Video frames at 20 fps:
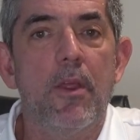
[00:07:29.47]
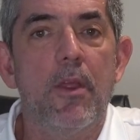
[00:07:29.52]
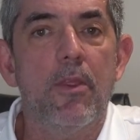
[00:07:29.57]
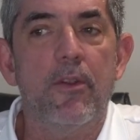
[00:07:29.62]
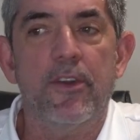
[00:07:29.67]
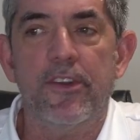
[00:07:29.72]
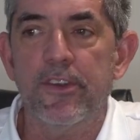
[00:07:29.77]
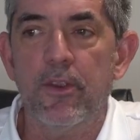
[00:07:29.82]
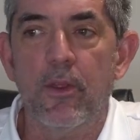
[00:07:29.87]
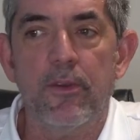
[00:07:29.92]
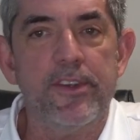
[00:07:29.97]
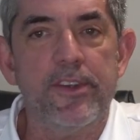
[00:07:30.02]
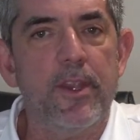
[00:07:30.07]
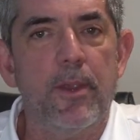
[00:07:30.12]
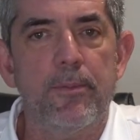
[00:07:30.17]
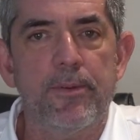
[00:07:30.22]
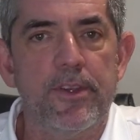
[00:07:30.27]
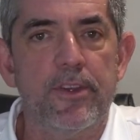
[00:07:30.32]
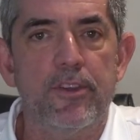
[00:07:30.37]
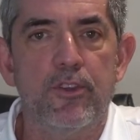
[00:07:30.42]
There's no
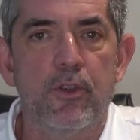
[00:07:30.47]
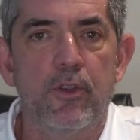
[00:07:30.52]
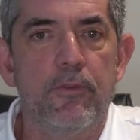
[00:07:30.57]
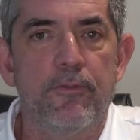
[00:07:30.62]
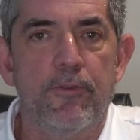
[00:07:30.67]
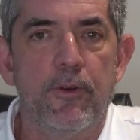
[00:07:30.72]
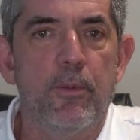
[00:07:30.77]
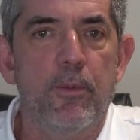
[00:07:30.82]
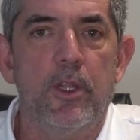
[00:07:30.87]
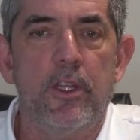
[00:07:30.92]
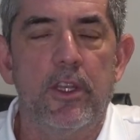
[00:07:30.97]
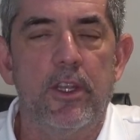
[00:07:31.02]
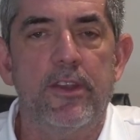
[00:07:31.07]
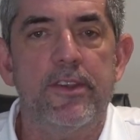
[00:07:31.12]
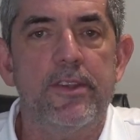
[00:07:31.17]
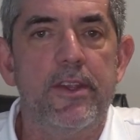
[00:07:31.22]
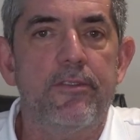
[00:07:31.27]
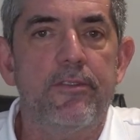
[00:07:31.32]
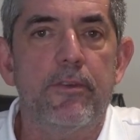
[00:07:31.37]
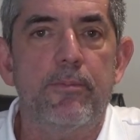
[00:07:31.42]
substitute for building a
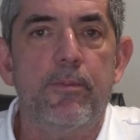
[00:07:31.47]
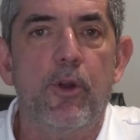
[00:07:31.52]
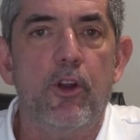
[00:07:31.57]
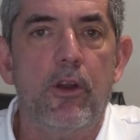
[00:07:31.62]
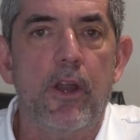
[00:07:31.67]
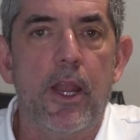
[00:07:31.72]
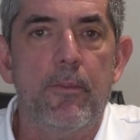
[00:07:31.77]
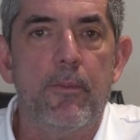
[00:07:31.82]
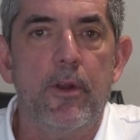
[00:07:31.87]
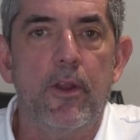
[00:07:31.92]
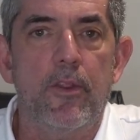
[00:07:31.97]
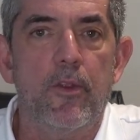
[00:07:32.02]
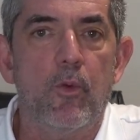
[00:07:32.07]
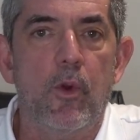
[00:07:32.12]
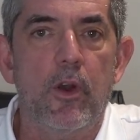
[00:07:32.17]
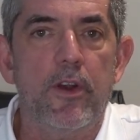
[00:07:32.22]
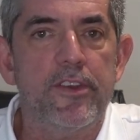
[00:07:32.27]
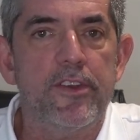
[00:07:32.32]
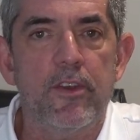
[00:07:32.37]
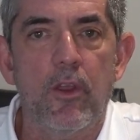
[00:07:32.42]
safety program. In other
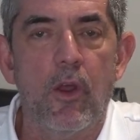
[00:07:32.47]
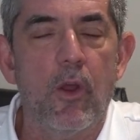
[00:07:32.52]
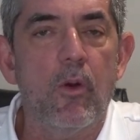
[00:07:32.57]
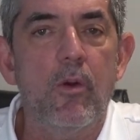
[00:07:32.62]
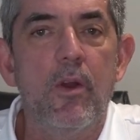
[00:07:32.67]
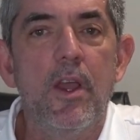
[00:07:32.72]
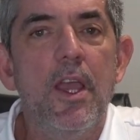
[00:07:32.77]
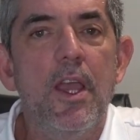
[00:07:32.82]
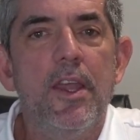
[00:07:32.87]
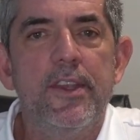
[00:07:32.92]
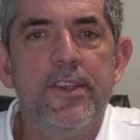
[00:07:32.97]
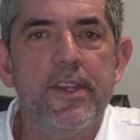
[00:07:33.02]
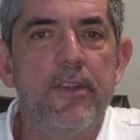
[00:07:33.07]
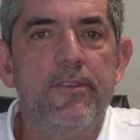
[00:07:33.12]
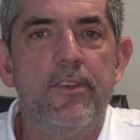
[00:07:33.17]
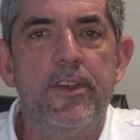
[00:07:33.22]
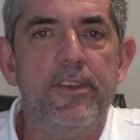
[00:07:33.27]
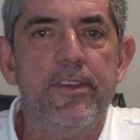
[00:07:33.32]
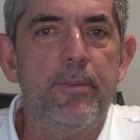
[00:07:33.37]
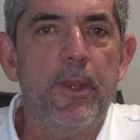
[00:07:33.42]
words, no
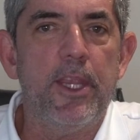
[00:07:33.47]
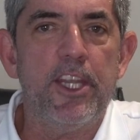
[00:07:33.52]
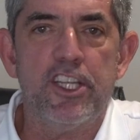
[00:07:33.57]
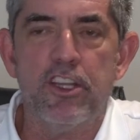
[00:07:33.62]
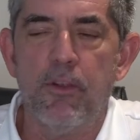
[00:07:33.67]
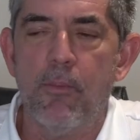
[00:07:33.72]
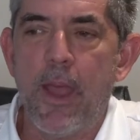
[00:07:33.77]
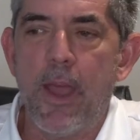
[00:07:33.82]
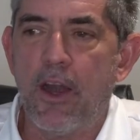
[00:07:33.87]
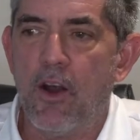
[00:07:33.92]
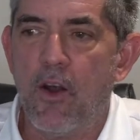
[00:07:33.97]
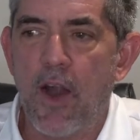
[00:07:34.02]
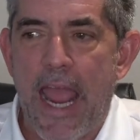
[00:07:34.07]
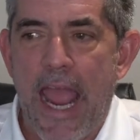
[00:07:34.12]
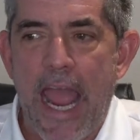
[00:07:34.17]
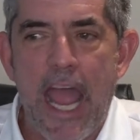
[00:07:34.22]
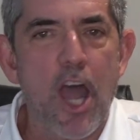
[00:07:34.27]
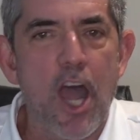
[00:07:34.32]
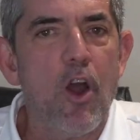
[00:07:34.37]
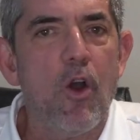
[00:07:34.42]
safety speech, no matter
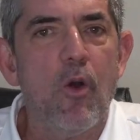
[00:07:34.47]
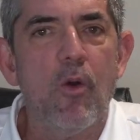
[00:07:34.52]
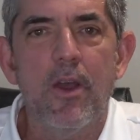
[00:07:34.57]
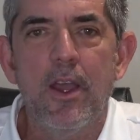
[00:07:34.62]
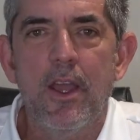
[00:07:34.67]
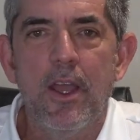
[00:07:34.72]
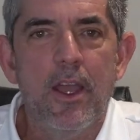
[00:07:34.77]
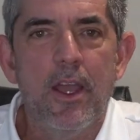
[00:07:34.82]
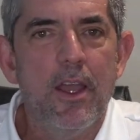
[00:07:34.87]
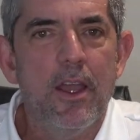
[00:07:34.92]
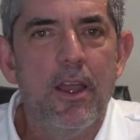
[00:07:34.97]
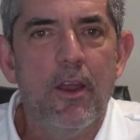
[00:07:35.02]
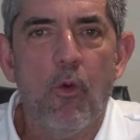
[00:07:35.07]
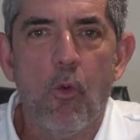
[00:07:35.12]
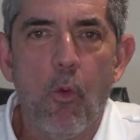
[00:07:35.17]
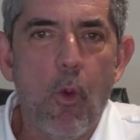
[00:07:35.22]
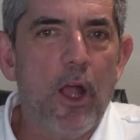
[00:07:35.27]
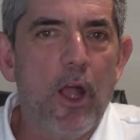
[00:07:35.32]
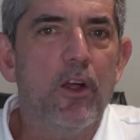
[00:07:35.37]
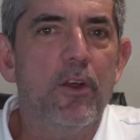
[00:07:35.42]
how
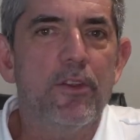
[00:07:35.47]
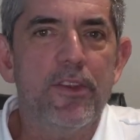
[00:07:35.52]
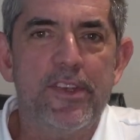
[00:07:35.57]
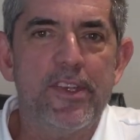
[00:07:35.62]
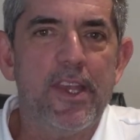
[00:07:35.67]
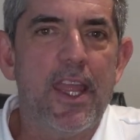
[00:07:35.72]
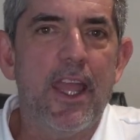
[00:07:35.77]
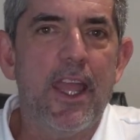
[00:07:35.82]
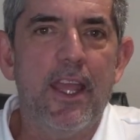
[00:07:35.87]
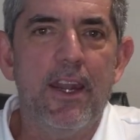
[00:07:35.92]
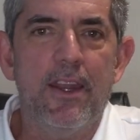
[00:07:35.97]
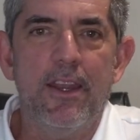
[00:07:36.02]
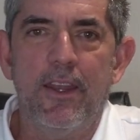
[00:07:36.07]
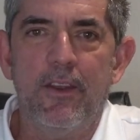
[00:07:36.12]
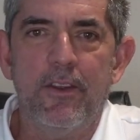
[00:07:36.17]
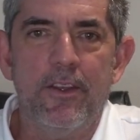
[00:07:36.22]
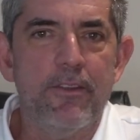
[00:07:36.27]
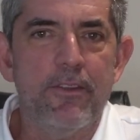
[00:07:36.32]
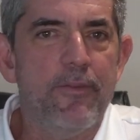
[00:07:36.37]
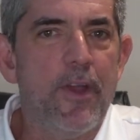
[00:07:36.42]
well said
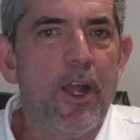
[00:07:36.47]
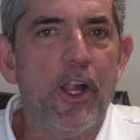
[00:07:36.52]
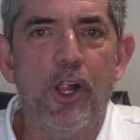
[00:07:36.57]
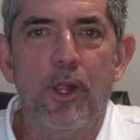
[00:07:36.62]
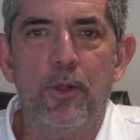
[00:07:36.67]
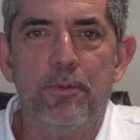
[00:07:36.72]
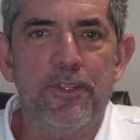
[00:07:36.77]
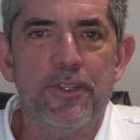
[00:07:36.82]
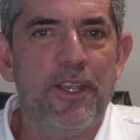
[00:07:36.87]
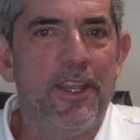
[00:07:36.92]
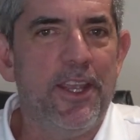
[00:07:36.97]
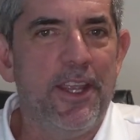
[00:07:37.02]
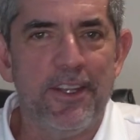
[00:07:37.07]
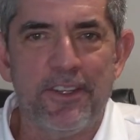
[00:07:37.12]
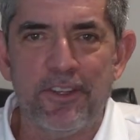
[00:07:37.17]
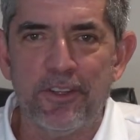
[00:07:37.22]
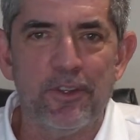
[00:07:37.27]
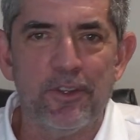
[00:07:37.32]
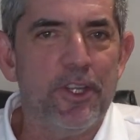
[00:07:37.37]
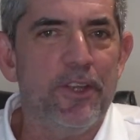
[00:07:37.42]
and developed
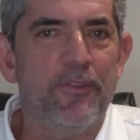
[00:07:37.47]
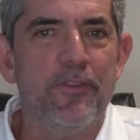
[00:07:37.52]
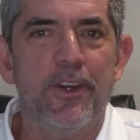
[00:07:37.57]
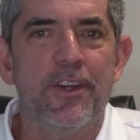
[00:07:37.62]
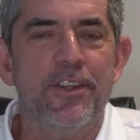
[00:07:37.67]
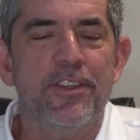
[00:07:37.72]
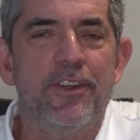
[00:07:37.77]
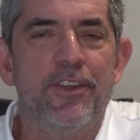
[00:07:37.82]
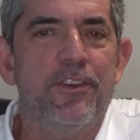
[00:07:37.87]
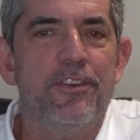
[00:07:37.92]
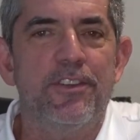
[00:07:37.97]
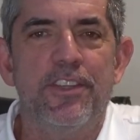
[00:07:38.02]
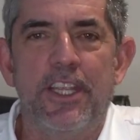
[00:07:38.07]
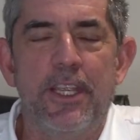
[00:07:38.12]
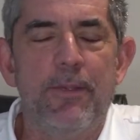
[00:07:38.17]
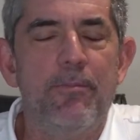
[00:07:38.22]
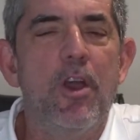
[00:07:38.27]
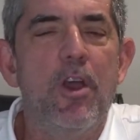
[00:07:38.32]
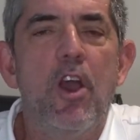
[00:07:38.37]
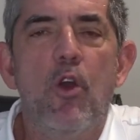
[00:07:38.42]
and delivered to your
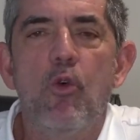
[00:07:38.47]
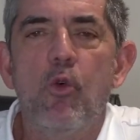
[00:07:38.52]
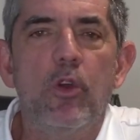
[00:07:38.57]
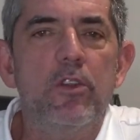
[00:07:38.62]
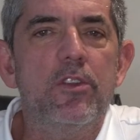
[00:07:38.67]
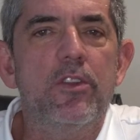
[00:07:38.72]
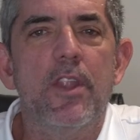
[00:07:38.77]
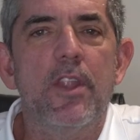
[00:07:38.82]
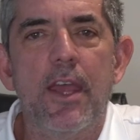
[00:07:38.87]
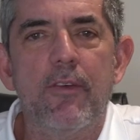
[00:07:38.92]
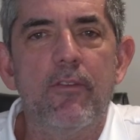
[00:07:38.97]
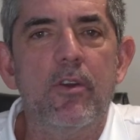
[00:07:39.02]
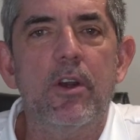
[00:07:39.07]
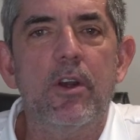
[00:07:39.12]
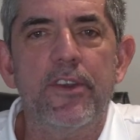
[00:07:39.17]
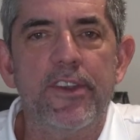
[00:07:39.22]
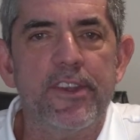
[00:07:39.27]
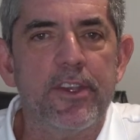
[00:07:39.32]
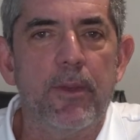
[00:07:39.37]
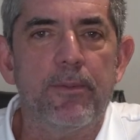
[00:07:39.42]
team, will
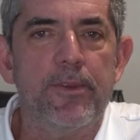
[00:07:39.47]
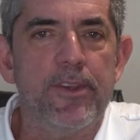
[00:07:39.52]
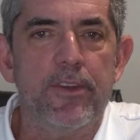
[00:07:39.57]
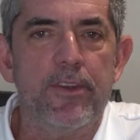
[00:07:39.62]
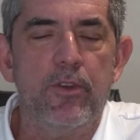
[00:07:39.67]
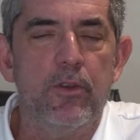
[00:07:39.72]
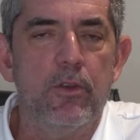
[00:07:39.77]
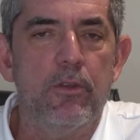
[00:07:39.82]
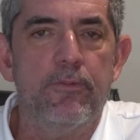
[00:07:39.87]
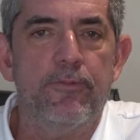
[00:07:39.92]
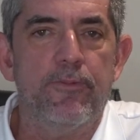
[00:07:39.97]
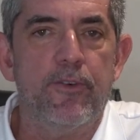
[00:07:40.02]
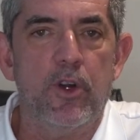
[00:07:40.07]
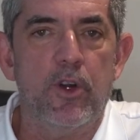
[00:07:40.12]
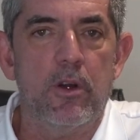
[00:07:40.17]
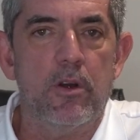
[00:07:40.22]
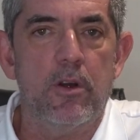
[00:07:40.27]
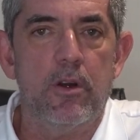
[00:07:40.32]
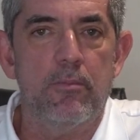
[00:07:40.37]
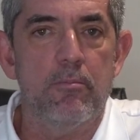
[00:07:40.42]
never substitute
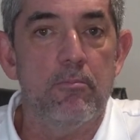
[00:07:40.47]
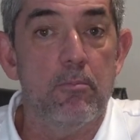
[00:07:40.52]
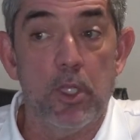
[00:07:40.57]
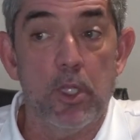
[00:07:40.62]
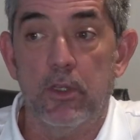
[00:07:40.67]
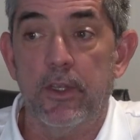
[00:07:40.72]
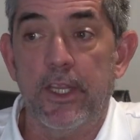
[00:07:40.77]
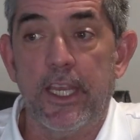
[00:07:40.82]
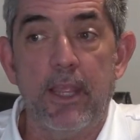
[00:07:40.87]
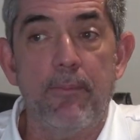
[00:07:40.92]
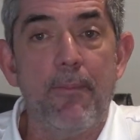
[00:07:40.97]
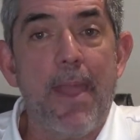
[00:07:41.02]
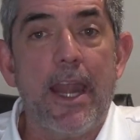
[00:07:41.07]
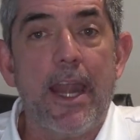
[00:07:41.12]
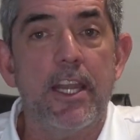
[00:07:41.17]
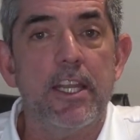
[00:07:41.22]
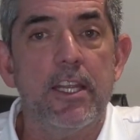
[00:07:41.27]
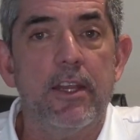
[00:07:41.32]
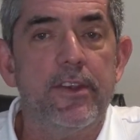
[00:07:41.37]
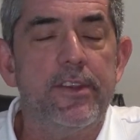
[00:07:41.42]
for building and
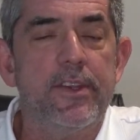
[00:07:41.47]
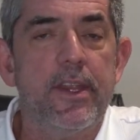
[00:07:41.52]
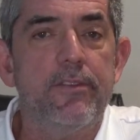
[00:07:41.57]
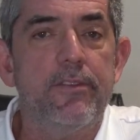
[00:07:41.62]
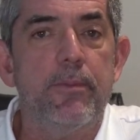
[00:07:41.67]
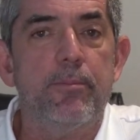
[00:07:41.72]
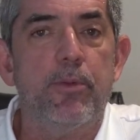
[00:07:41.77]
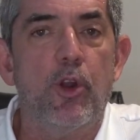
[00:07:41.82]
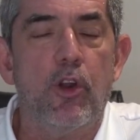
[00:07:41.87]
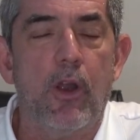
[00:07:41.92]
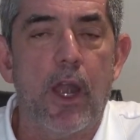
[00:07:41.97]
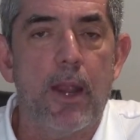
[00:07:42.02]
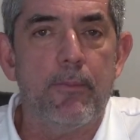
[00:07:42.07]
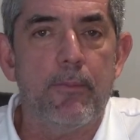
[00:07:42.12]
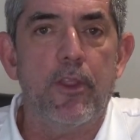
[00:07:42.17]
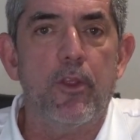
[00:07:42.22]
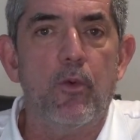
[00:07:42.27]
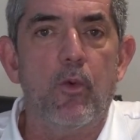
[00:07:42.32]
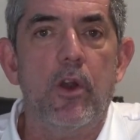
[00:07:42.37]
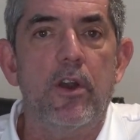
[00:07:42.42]
managing a safety program.
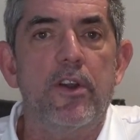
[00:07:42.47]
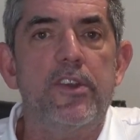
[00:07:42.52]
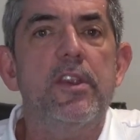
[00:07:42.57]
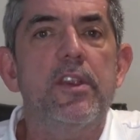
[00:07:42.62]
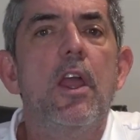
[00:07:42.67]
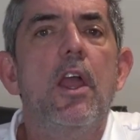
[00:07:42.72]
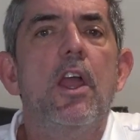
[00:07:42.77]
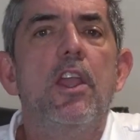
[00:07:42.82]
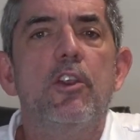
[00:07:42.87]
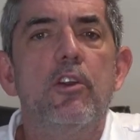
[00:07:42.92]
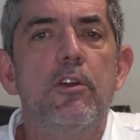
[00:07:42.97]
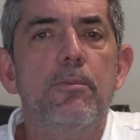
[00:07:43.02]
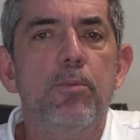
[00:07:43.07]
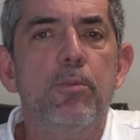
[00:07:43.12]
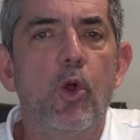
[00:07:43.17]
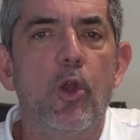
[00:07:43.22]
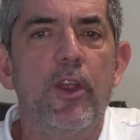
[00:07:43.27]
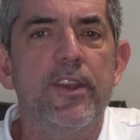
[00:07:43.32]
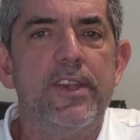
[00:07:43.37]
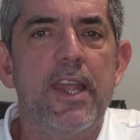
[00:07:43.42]
In other words, your
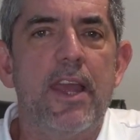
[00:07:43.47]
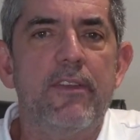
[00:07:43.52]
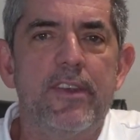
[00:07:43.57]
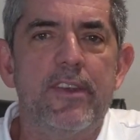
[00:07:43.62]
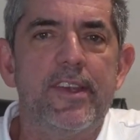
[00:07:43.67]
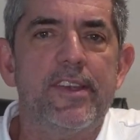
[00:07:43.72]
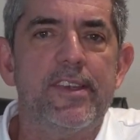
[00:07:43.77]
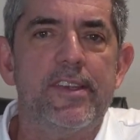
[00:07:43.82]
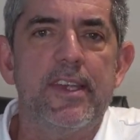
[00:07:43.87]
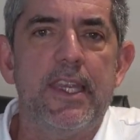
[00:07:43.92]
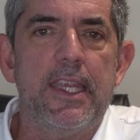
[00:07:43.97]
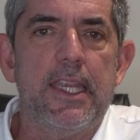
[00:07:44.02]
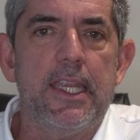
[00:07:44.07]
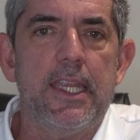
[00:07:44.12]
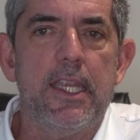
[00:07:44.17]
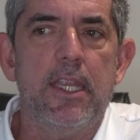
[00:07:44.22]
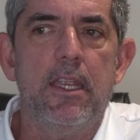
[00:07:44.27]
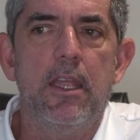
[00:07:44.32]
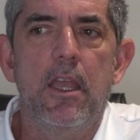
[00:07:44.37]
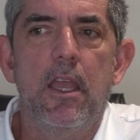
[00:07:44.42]
employees have to
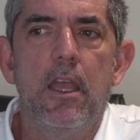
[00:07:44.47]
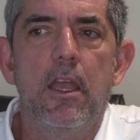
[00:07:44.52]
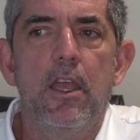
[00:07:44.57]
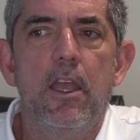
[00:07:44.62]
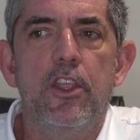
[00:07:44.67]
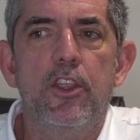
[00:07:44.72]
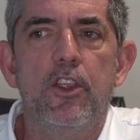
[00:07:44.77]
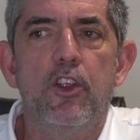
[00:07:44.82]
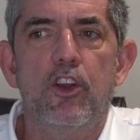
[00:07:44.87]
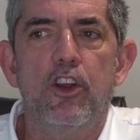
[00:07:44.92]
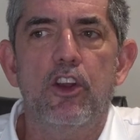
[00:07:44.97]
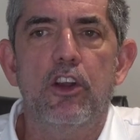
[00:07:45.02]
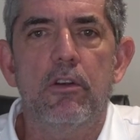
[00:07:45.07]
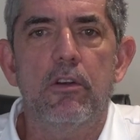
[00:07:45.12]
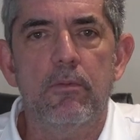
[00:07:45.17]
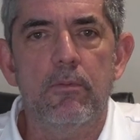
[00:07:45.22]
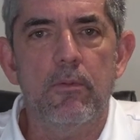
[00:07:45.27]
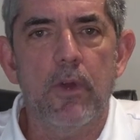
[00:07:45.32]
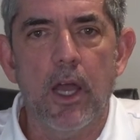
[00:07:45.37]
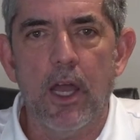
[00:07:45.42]
see
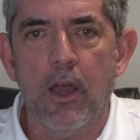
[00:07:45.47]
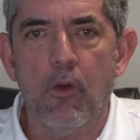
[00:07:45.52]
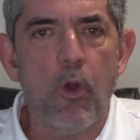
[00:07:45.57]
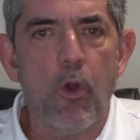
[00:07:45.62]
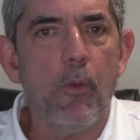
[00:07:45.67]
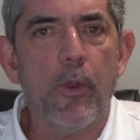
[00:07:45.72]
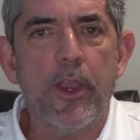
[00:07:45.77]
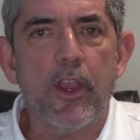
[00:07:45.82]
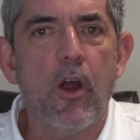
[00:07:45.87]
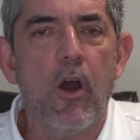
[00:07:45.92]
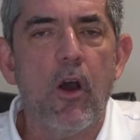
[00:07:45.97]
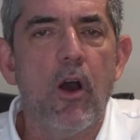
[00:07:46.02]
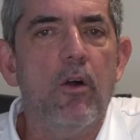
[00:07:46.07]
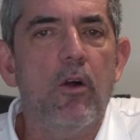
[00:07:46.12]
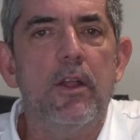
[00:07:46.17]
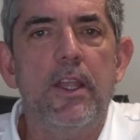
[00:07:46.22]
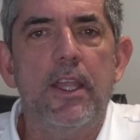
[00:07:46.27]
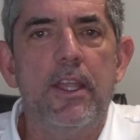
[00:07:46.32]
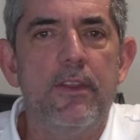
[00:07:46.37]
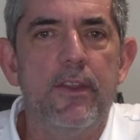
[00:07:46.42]
your what we
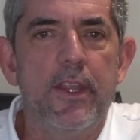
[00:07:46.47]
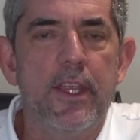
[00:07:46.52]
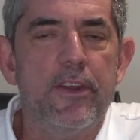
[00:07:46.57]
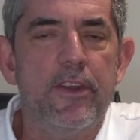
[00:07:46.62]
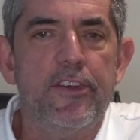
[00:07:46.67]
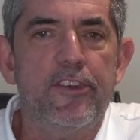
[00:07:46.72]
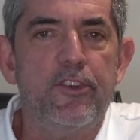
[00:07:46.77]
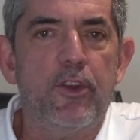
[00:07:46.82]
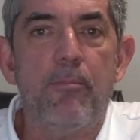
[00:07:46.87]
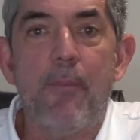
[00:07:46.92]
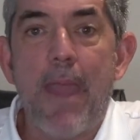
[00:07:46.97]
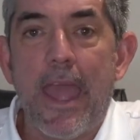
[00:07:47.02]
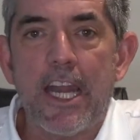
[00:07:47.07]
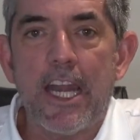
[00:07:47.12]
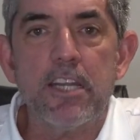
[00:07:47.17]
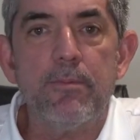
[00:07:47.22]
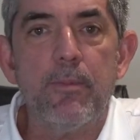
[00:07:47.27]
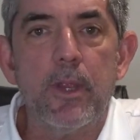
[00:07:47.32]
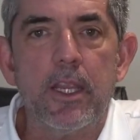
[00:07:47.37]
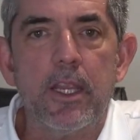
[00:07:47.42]
call in the industry
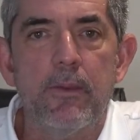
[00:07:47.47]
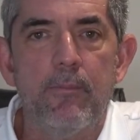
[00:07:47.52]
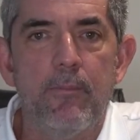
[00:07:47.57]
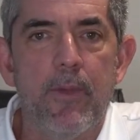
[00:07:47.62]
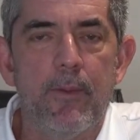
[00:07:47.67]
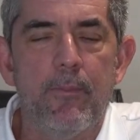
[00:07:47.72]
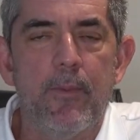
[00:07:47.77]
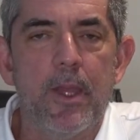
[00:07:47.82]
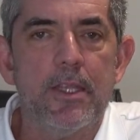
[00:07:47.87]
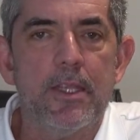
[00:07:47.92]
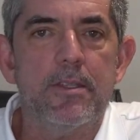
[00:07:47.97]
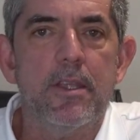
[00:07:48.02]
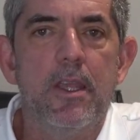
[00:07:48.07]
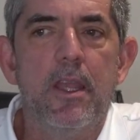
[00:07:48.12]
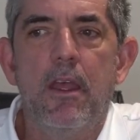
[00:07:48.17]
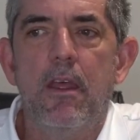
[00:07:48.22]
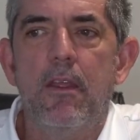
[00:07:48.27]
management commitment.